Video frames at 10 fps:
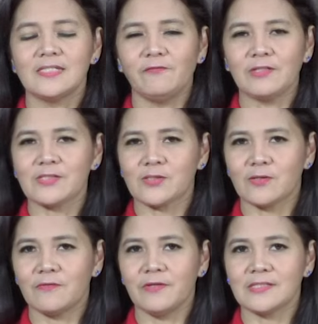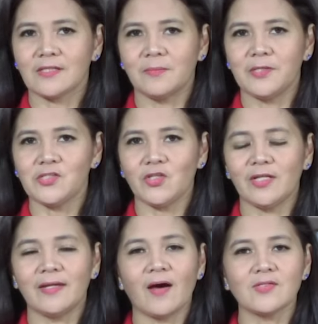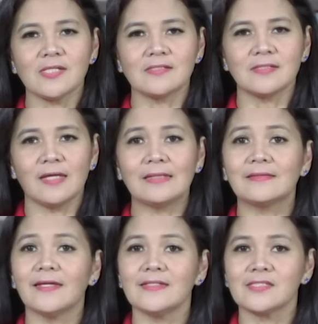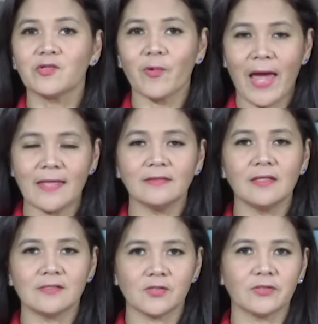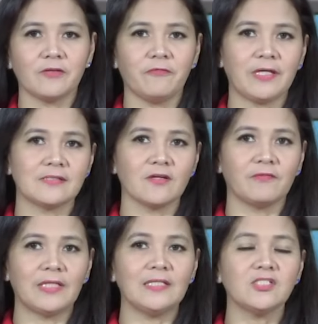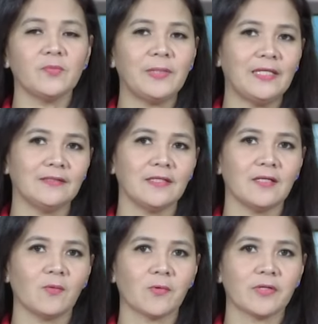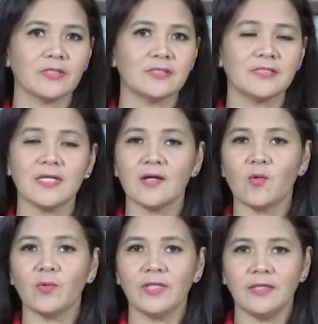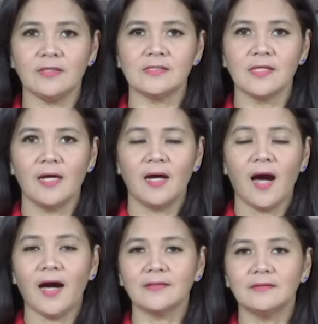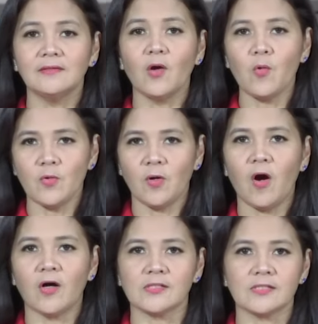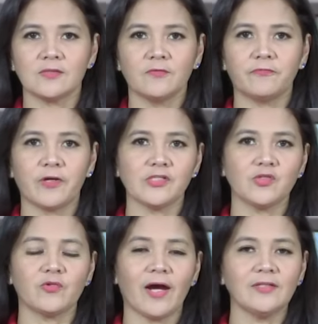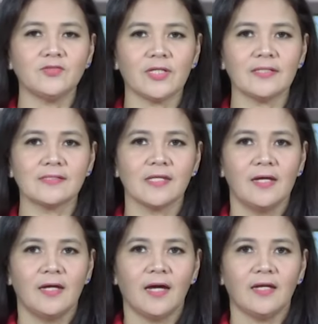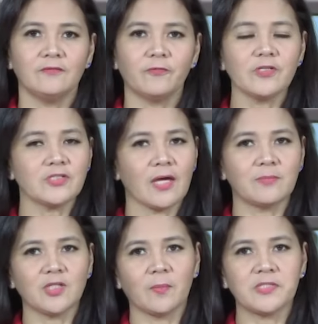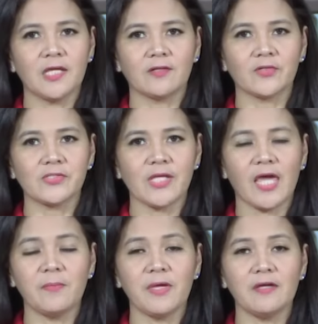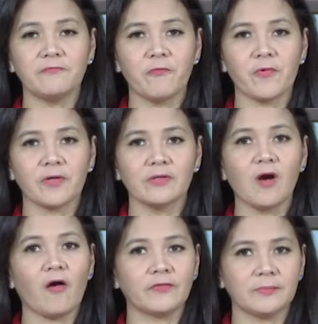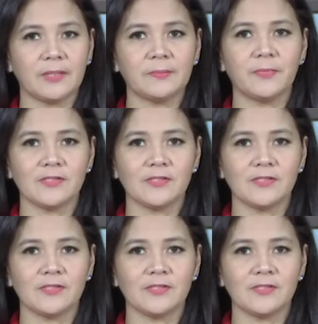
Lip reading: Civil Service Commission announces it is granting certificates of eligibility or COEs at no cost to fresh graduates and first-time job seekers aiming for government